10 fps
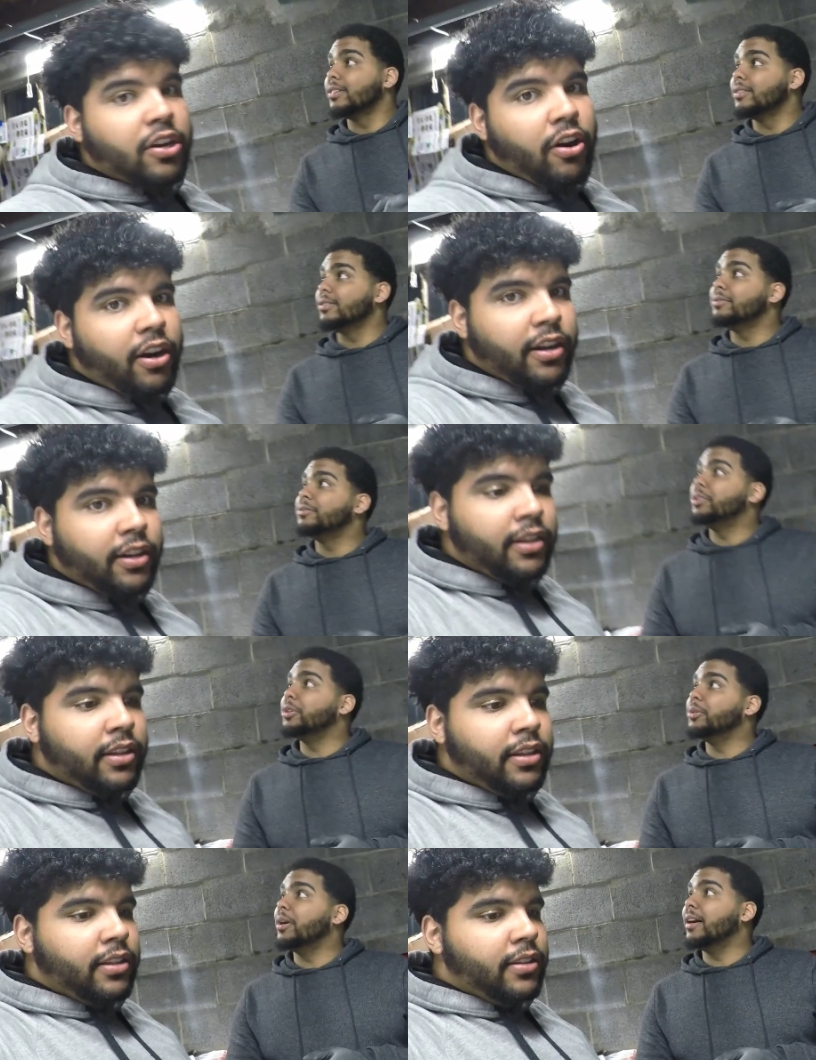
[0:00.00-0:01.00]
Speaker 1: car.
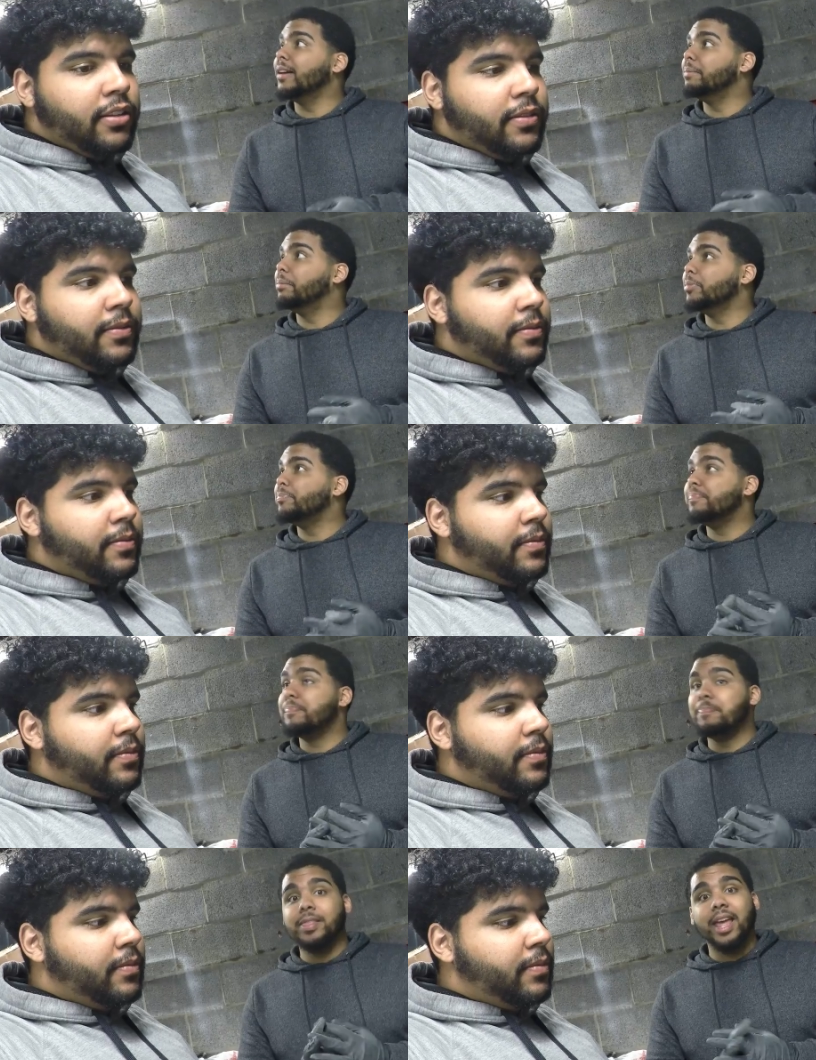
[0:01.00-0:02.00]
To uh, put
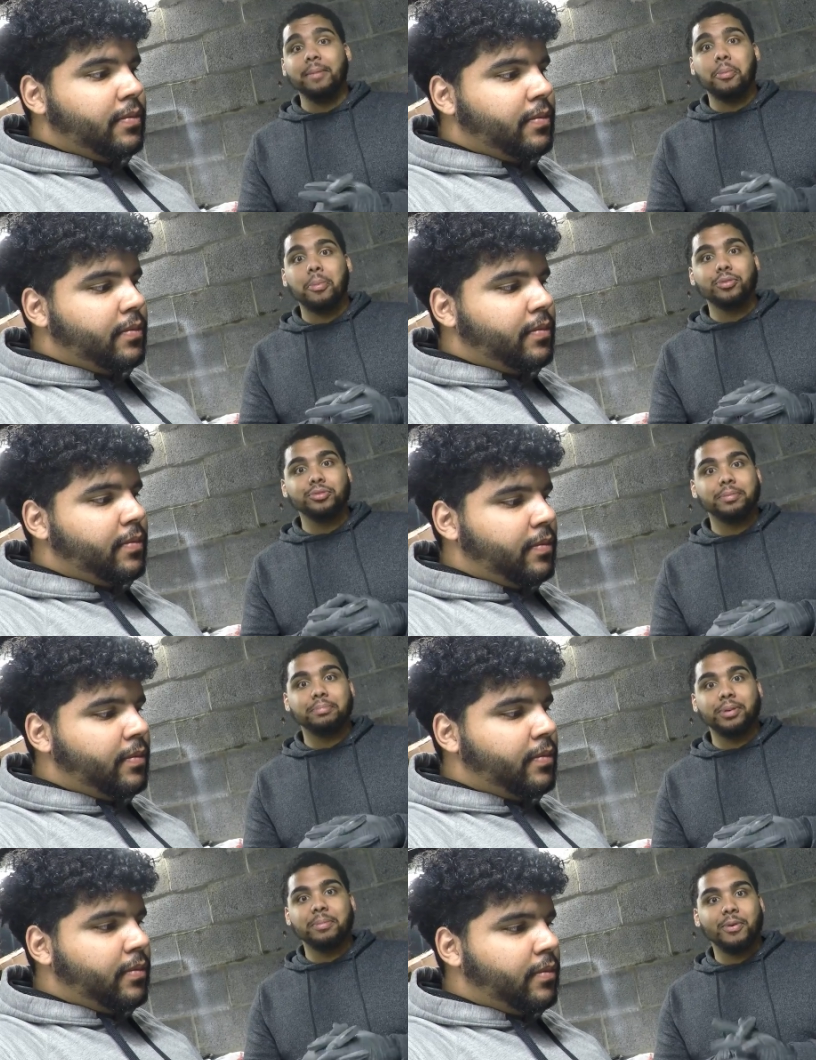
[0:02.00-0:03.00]
label bolts and
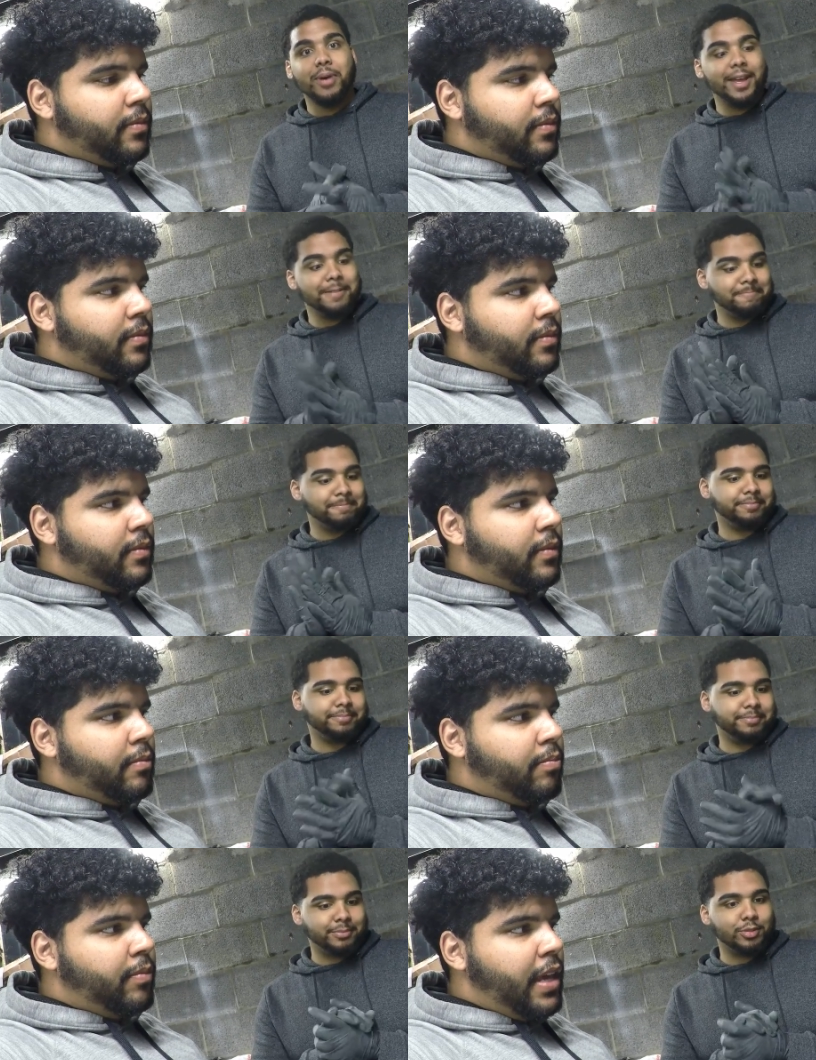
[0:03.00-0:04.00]
put them away.
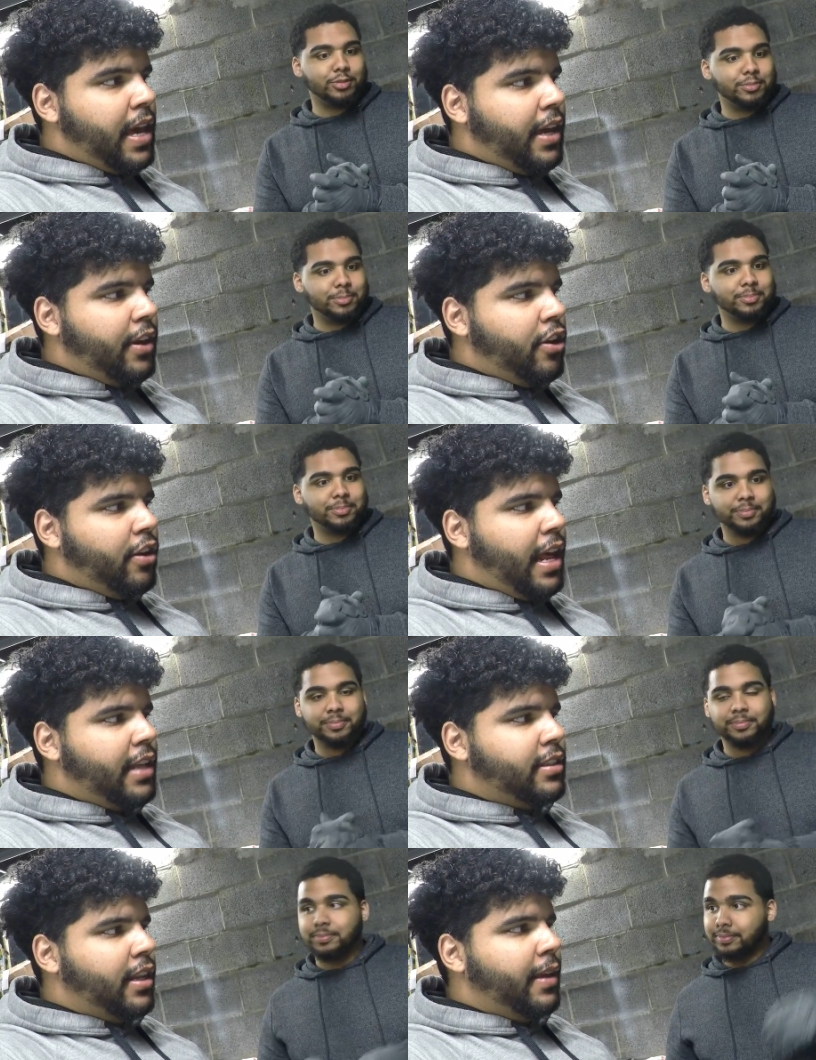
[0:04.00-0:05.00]
Yeah, you know,
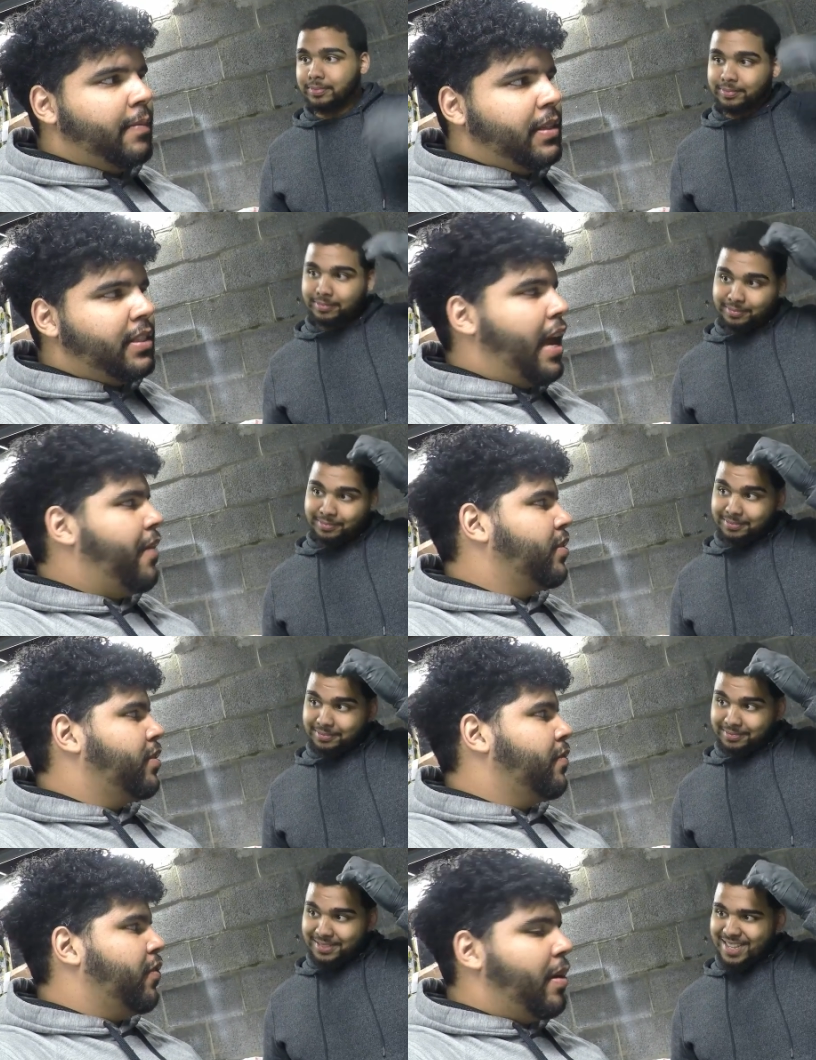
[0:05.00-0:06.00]
not to like be scavenging for